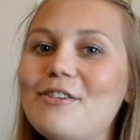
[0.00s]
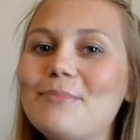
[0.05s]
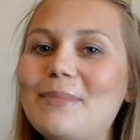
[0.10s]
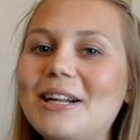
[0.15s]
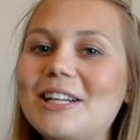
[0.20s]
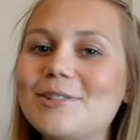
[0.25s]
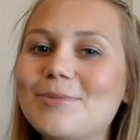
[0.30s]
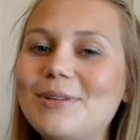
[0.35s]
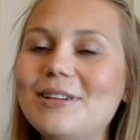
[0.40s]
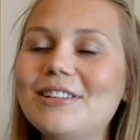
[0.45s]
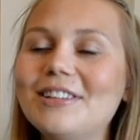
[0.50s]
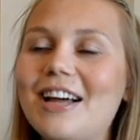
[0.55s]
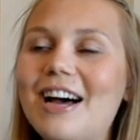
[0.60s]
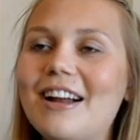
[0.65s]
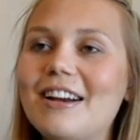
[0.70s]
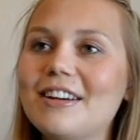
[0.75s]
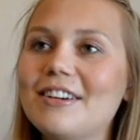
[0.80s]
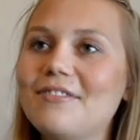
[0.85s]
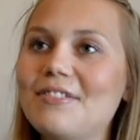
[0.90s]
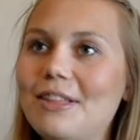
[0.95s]
reminds me a
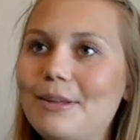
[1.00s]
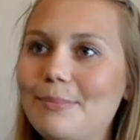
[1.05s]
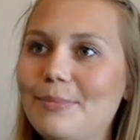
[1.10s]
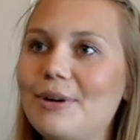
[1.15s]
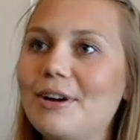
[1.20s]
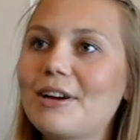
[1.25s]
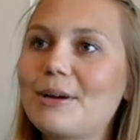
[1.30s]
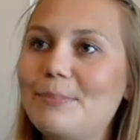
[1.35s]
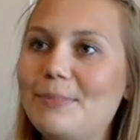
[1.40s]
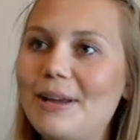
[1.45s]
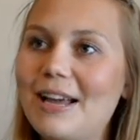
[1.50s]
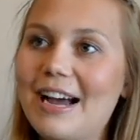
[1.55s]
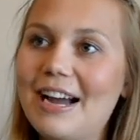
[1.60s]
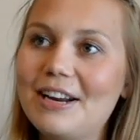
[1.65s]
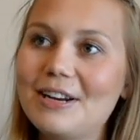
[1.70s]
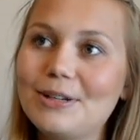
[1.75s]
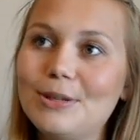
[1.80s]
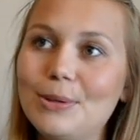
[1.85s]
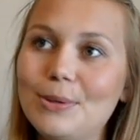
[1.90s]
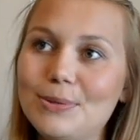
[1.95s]
lot of the book
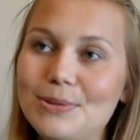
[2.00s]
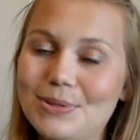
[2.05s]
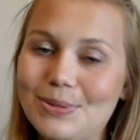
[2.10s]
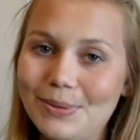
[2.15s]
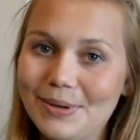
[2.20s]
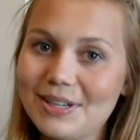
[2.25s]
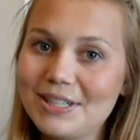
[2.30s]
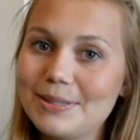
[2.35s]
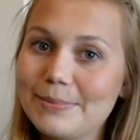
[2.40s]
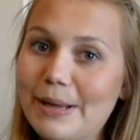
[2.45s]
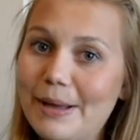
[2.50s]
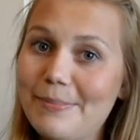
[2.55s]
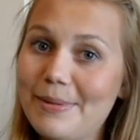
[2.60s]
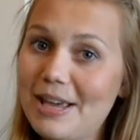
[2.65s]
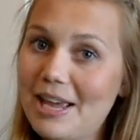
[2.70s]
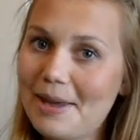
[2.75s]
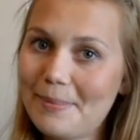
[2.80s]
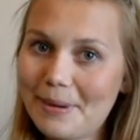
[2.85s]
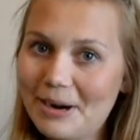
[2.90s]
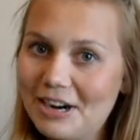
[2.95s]
Behind Closed Doors by
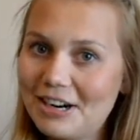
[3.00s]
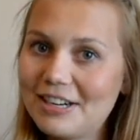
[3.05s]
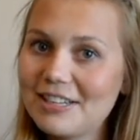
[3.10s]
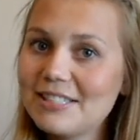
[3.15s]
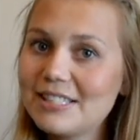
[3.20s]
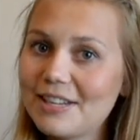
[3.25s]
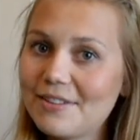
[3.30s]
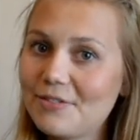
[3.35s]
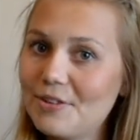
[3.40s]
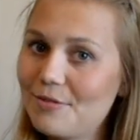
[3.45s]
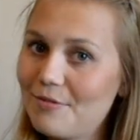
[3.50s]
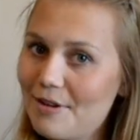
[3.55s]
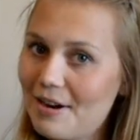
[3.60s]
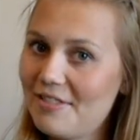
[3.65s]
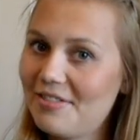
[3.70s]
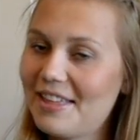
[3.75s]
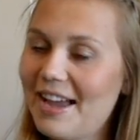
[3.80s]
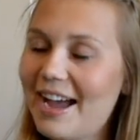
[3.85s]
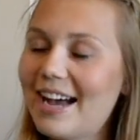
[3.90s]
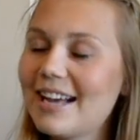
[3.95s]
B.A. Paris, if you've
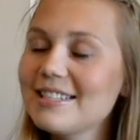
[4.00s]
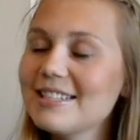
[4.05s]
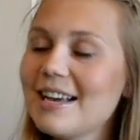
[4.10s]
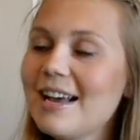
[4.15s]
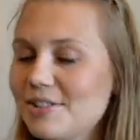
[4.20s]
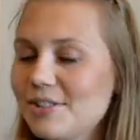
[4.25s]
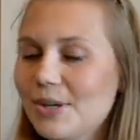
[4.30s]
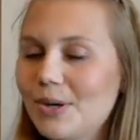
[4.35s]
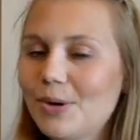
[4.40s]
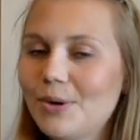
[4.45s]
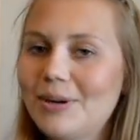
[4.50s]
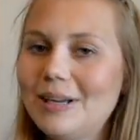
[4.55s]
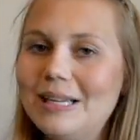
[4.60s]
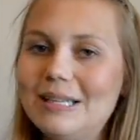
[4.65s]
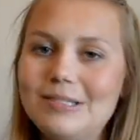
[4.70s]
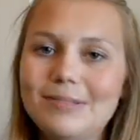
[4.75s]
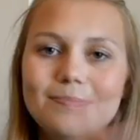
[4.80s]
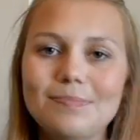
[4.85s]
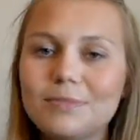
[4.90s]
read that. So it